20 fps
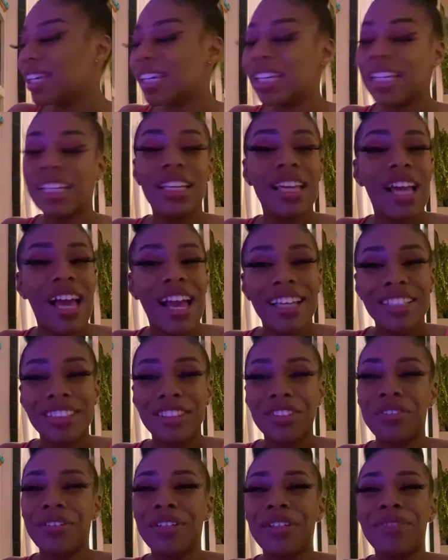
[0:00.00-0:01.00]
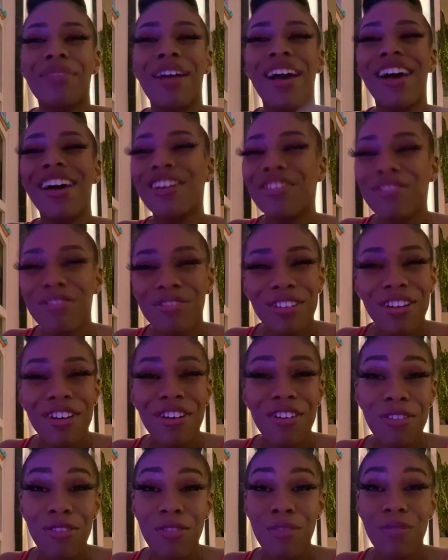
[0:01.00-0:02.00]
Eat ice cream. I don't
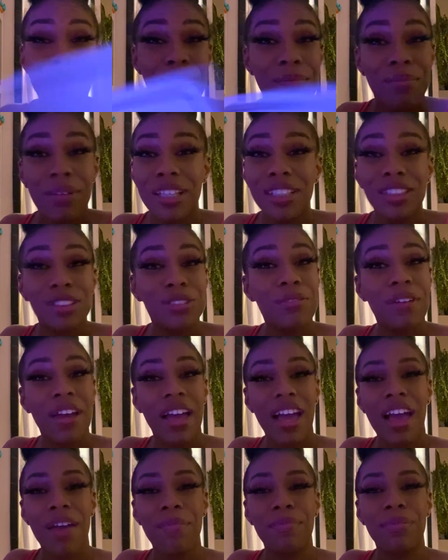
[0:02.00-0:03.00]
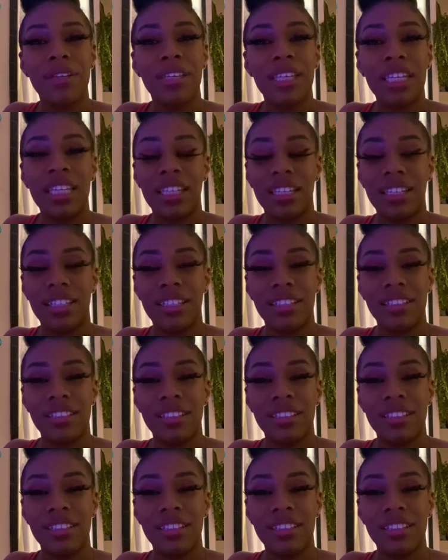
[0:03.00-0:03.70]
know. What makes you happy?